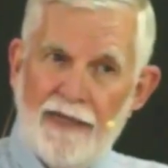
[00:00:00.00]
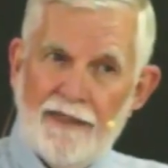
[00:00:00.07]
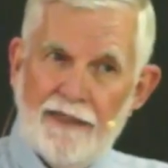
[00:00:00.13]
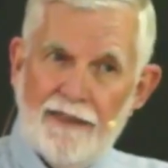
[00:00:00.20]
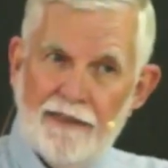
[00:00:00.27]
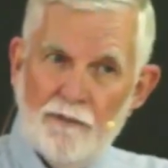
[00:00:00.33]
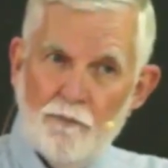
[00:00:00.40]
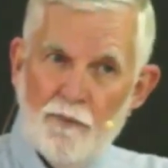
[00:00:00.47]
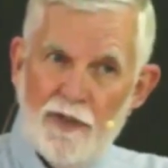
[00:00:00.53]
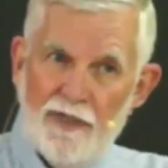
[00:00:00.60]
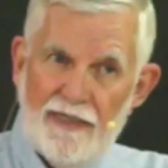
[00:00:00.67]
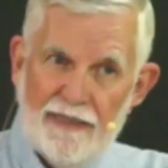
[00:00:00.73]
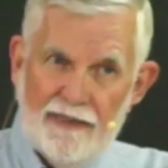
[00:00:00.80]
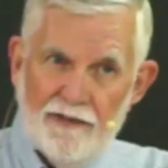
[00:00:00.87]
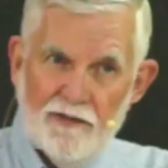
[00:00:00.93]
peace
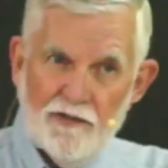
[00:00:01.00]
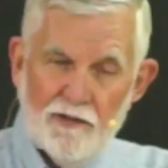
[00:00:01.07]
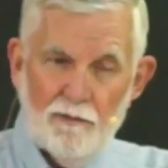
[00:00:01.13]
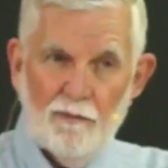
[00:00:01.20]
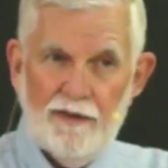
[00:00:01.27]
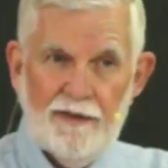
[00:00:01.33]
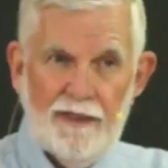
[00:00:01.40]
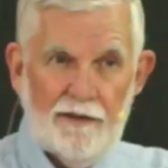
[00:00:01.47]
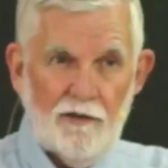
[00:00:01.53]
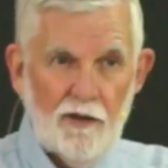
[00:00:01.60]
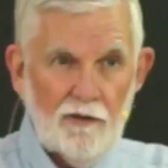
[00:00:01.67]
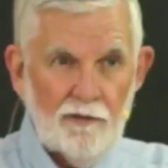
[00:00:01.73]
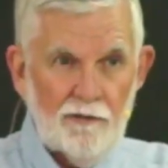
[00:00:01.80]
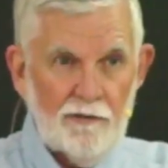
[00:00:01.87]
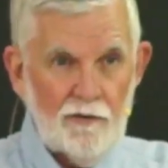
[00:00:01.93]
when they don't
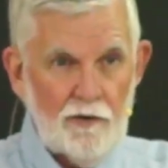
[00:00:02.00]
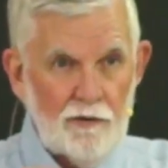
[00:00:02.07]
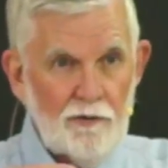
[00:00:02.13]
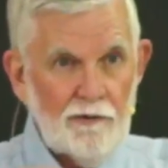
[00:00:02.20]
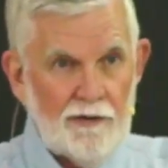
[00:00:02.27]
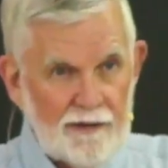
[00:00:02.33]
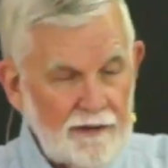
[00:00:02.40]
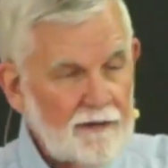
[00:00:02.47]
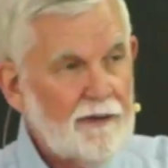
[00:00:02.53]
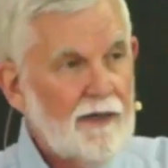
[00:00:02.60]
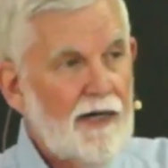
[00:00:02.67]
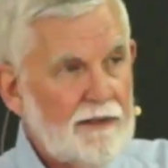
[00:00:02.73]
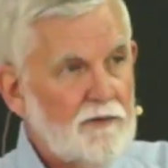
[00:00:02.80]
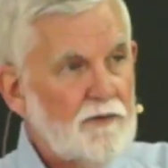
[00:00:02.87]
do it in God's way.